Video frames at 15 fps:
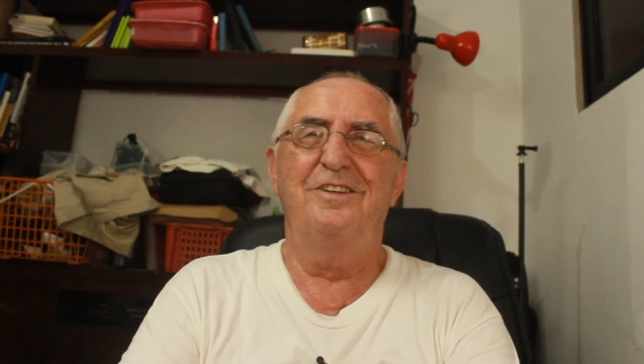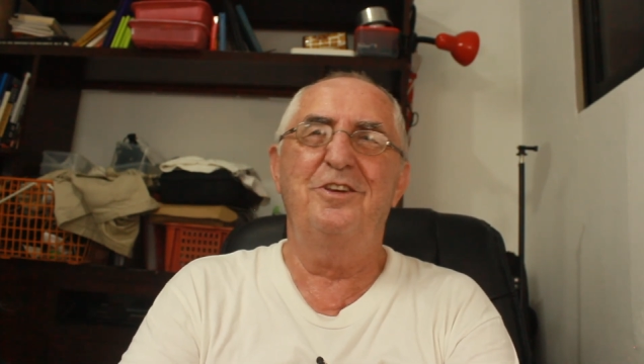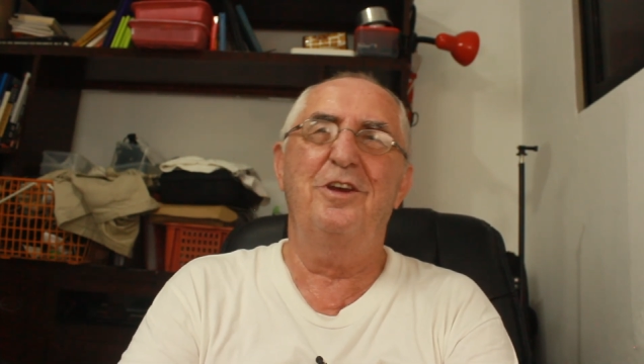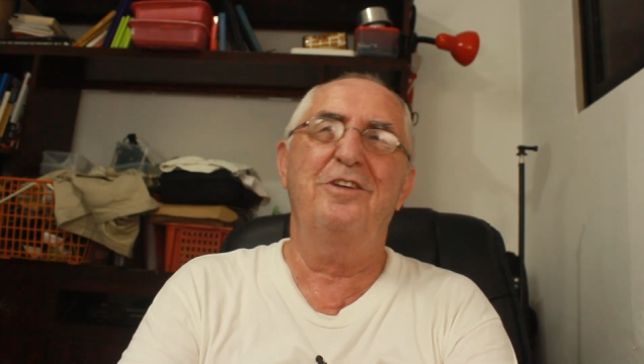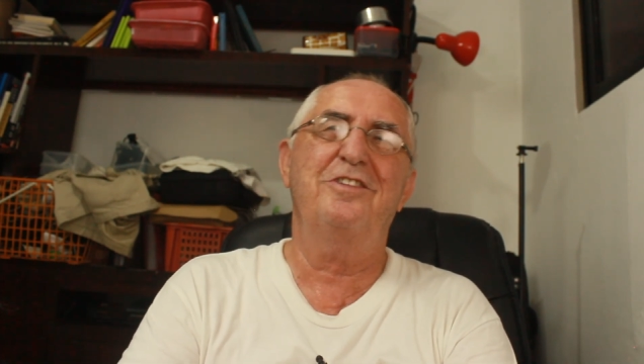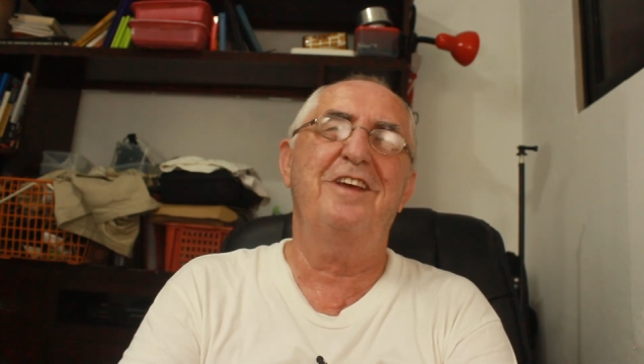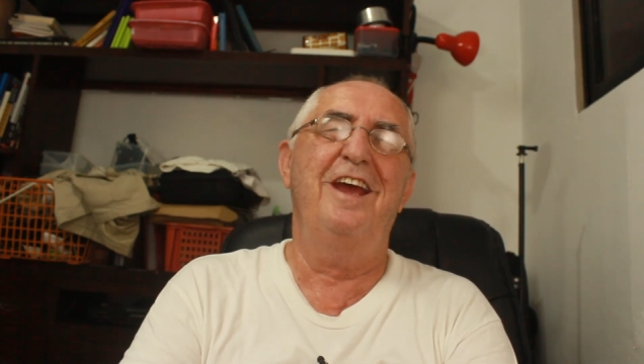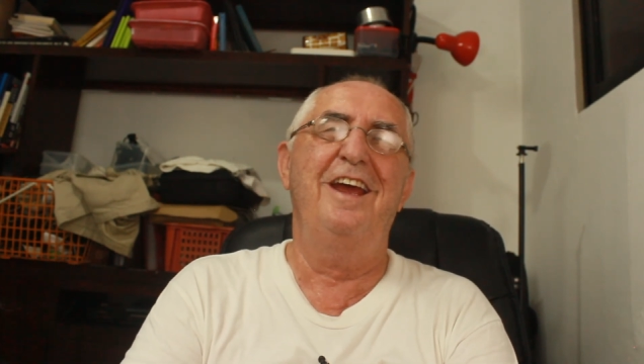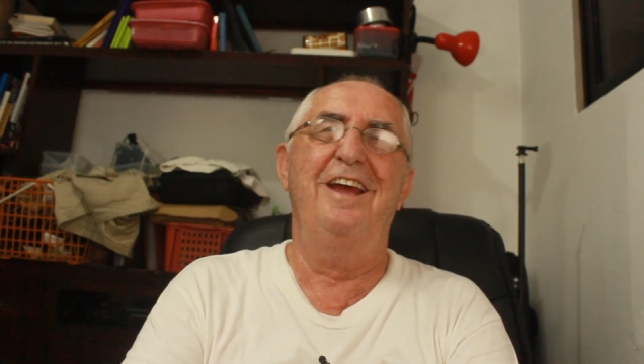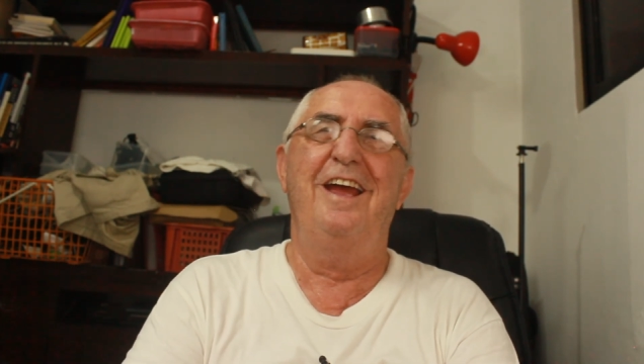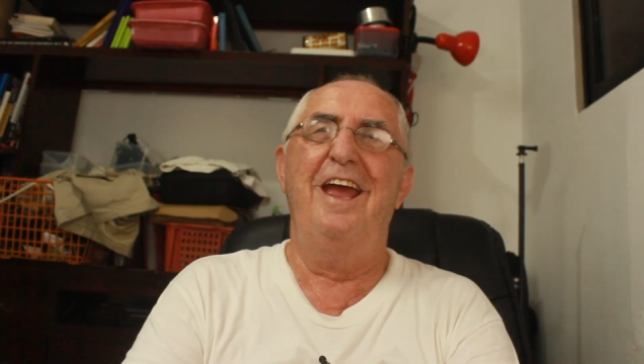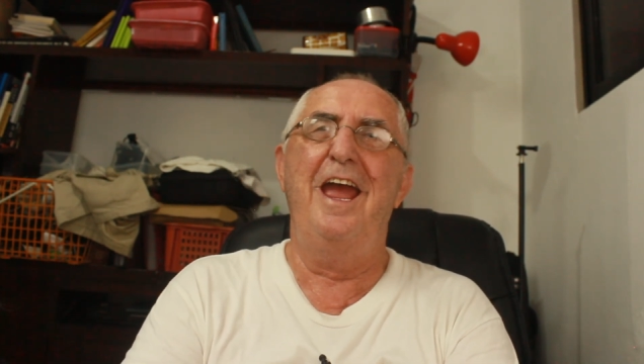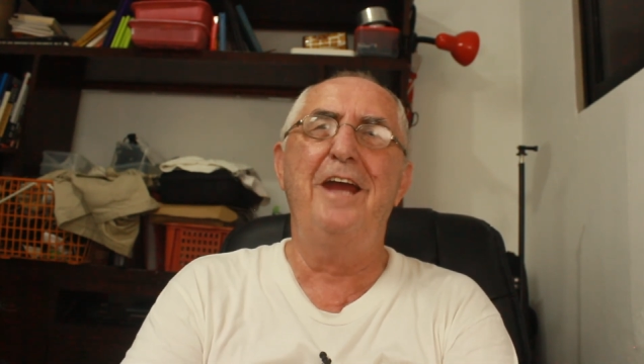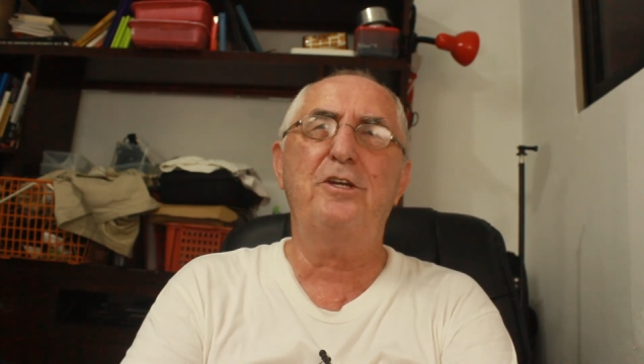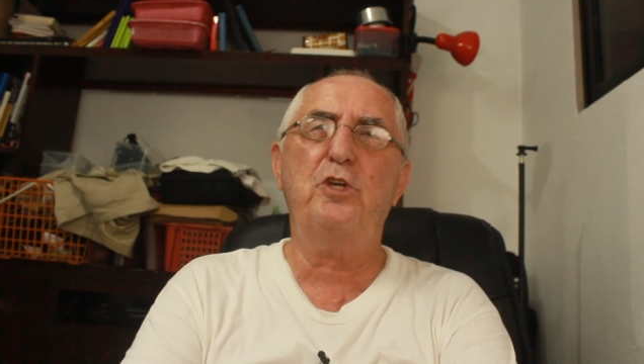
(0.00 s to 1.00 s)
She'll
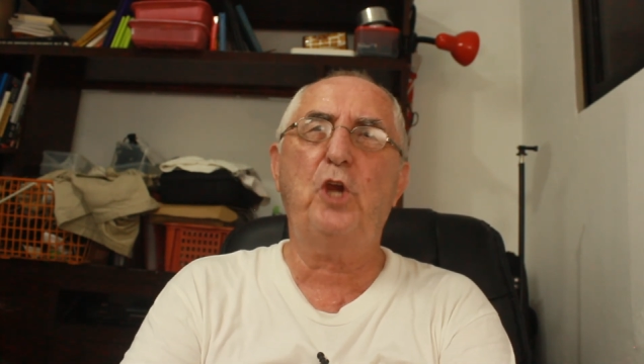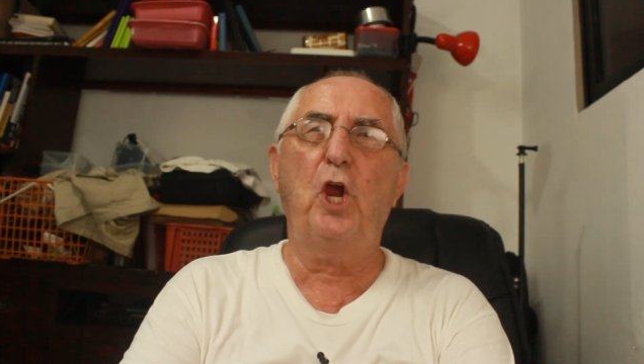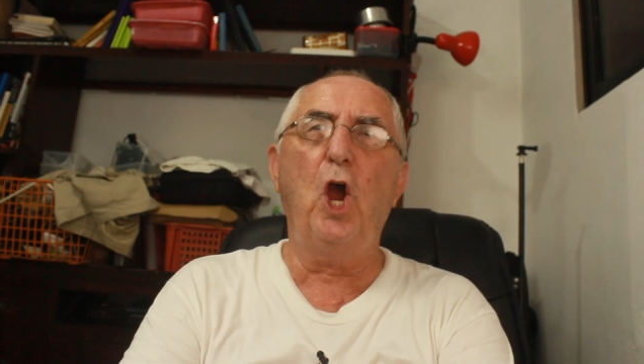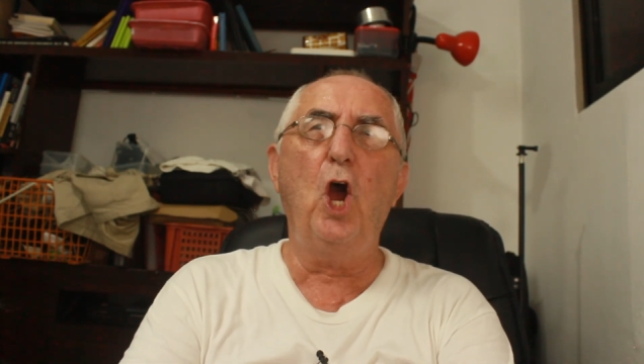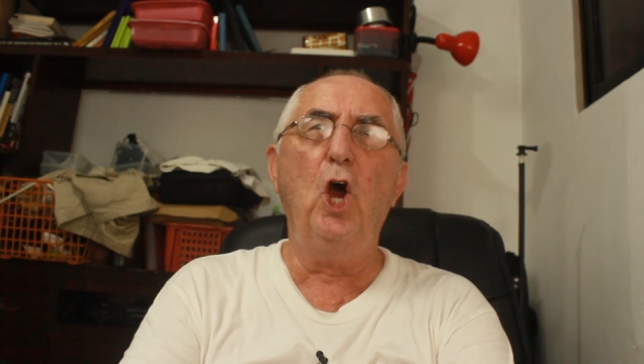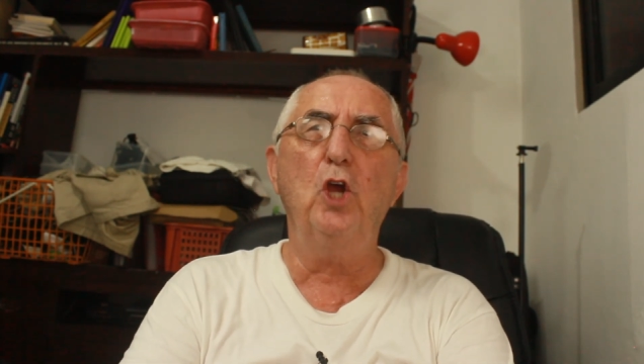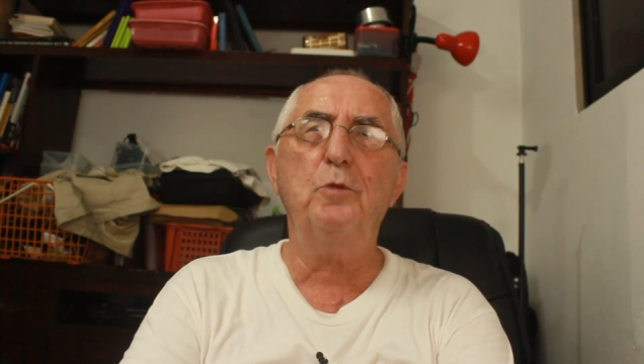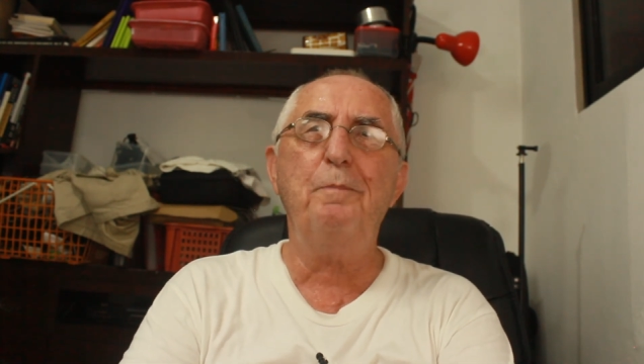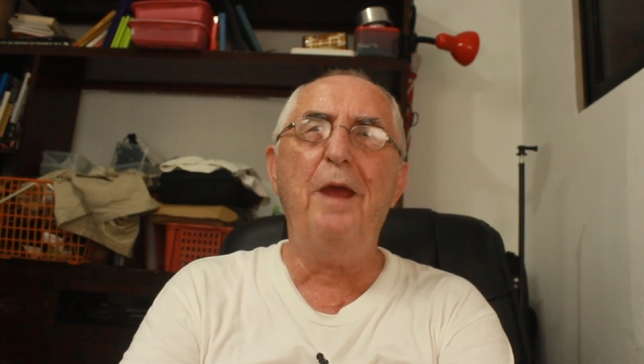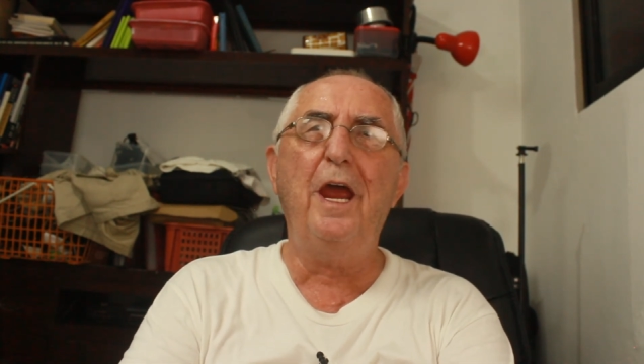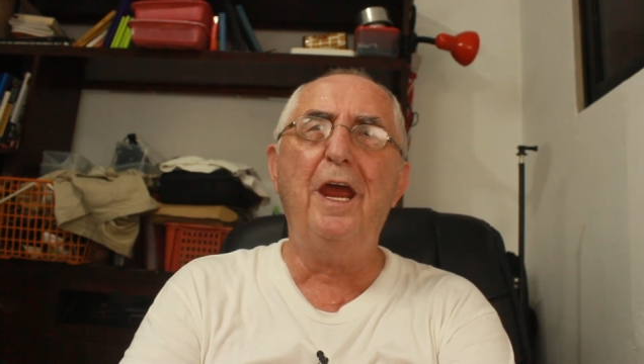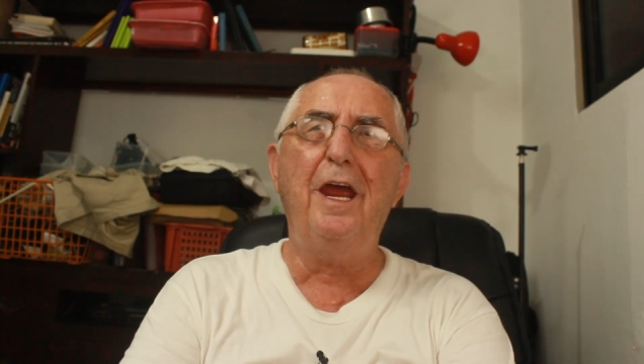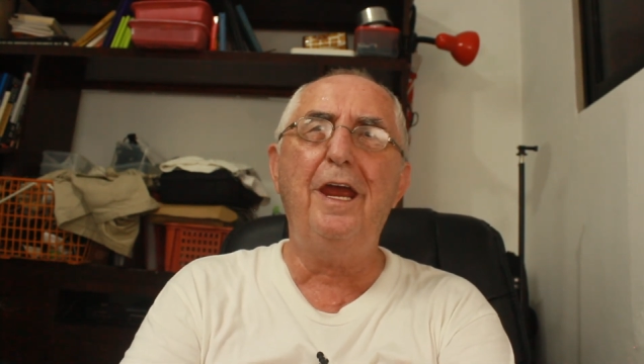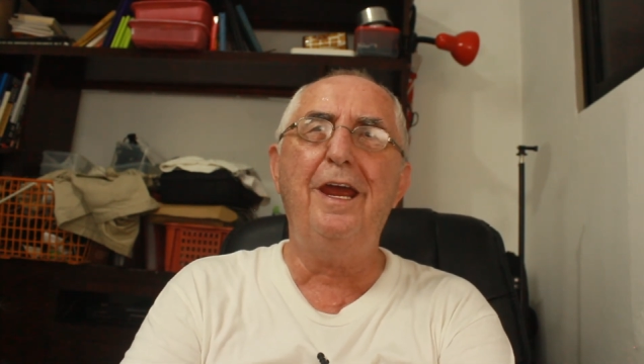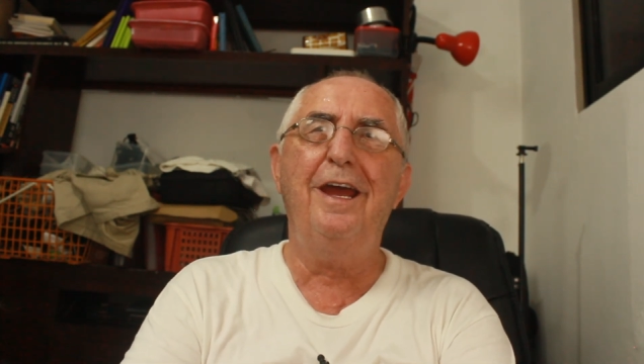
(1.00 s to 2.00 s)
say, excuse
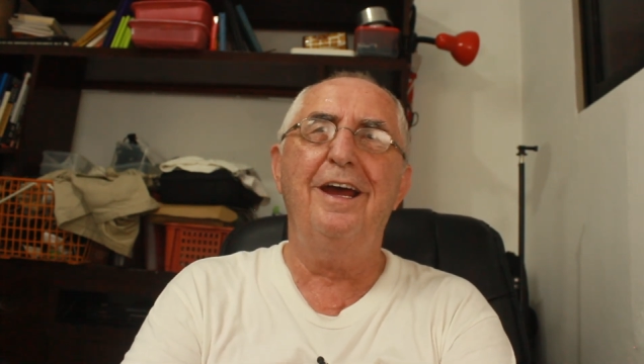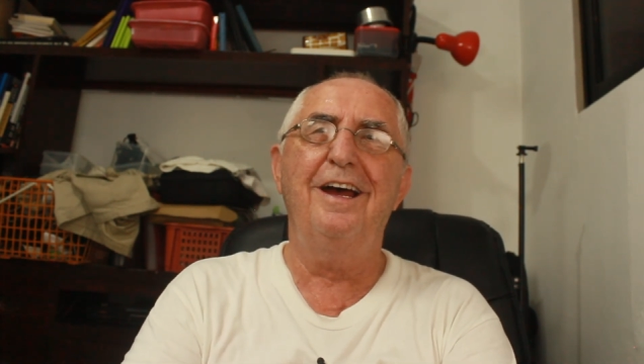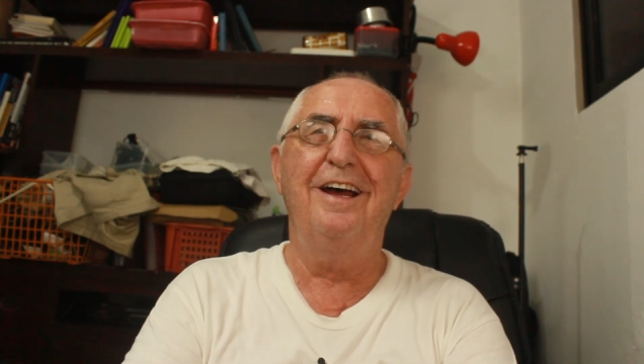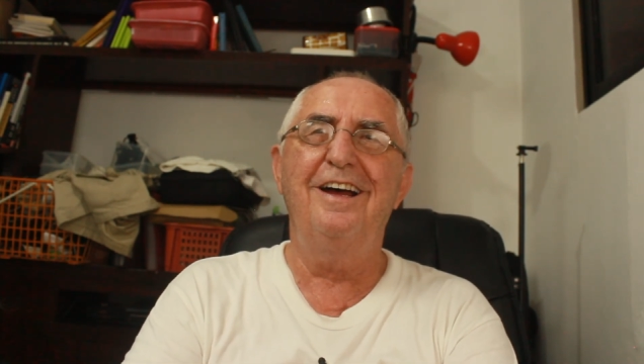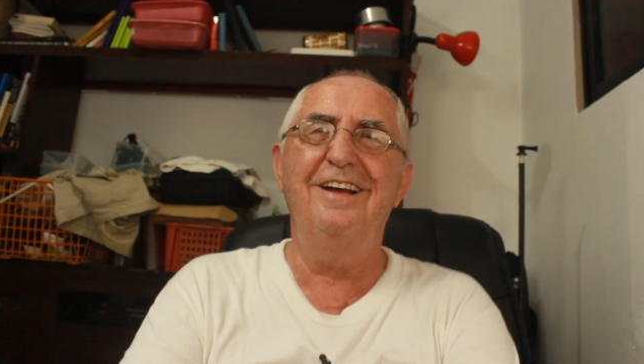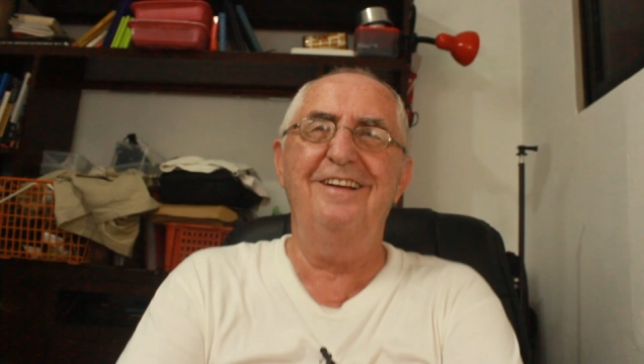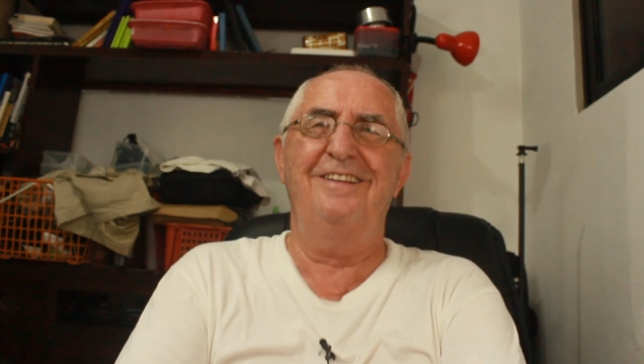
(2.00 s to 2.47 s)
me.